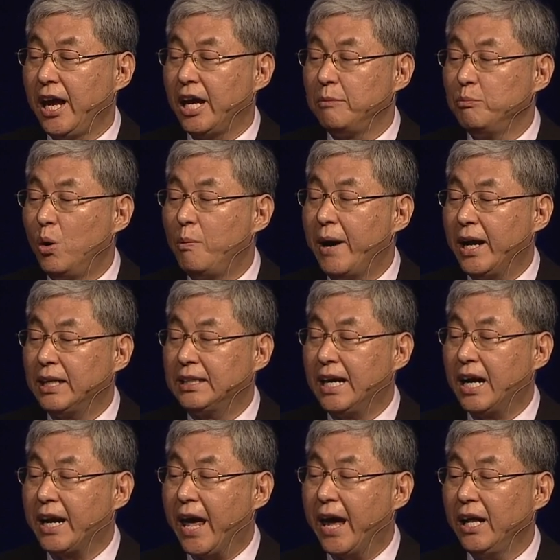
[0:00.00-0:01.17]
and mobile
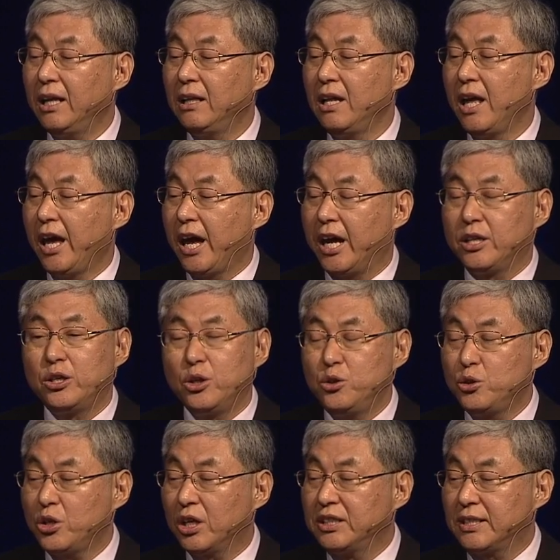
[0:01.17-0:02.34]
DRL and
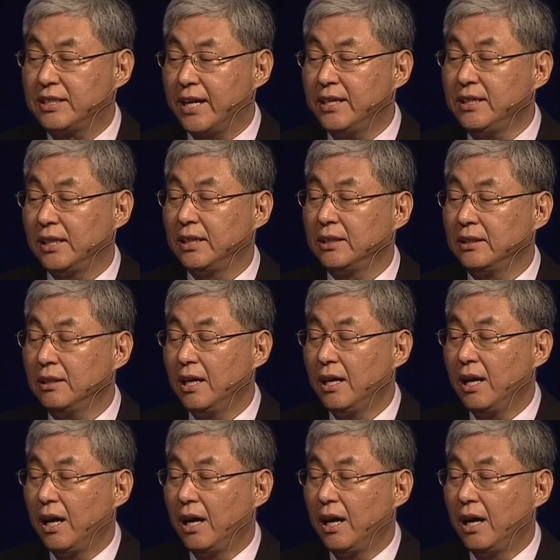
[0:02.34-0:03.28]
user understanding,